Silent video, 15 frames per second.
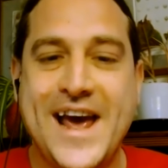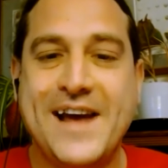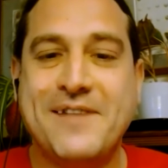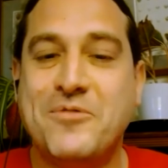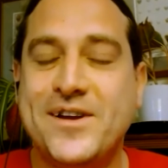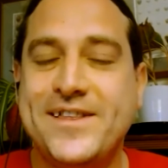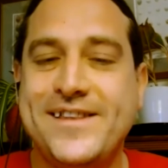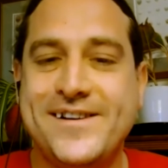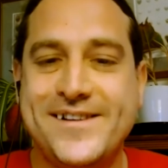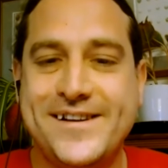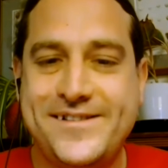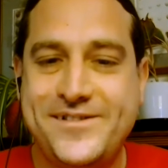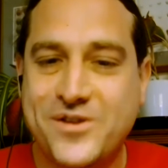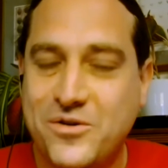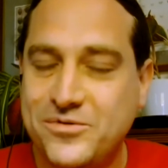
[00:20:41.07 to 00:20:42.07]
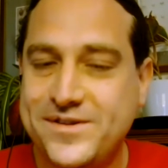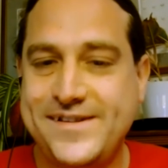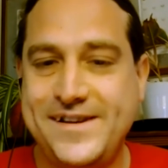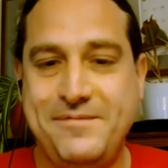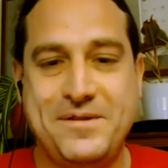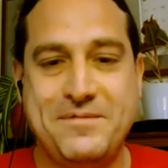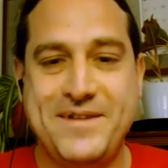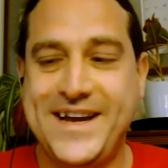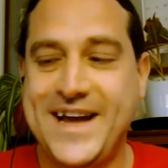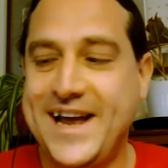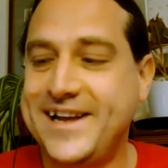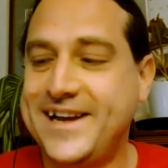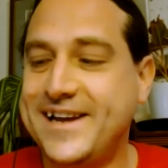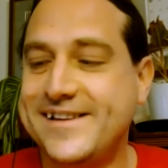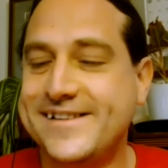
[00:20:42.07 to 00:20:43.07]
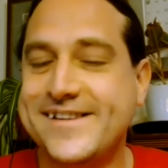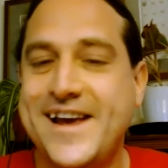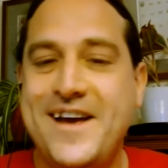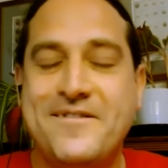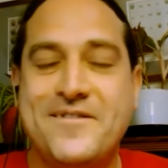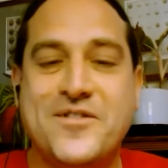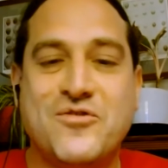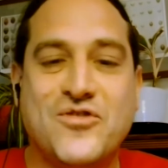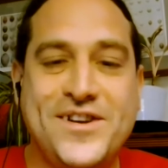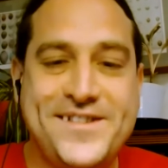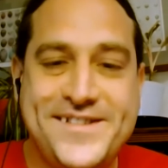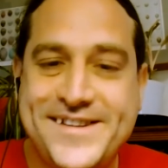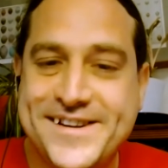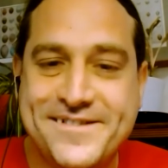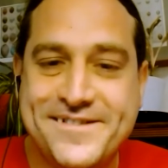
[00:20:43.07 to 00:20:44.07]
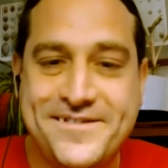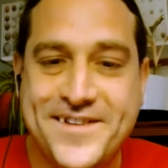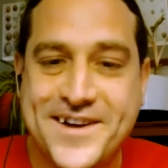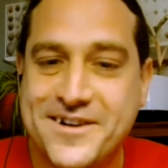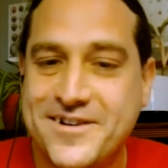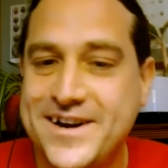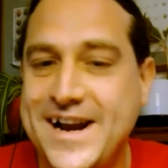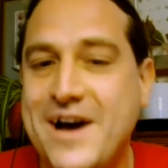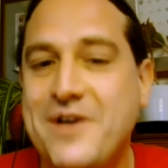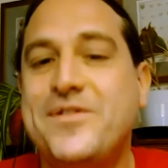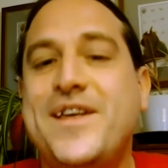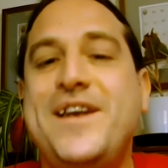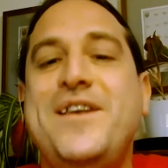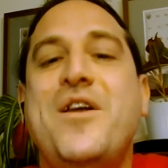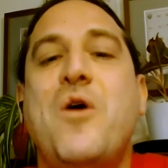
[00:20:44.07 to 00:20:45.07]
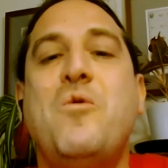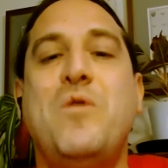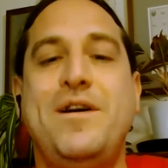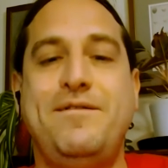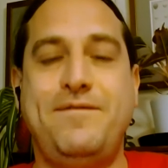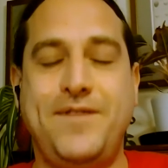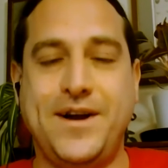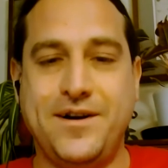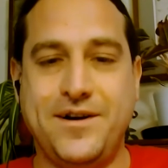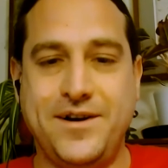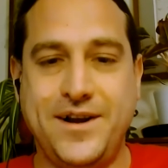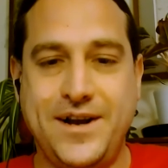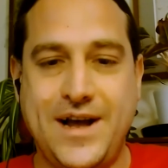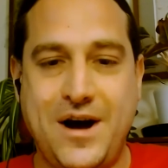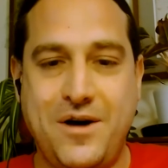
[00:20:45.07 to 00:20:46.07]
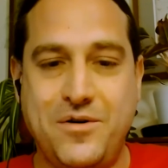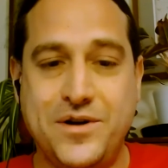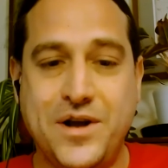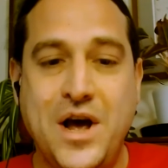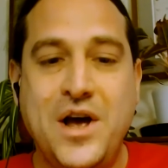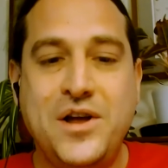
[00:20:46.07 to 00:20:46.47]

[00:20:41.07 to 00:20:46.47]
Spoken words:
And what they don't seem to be getting is, if Chris didn't figure it out, then no one figured it out.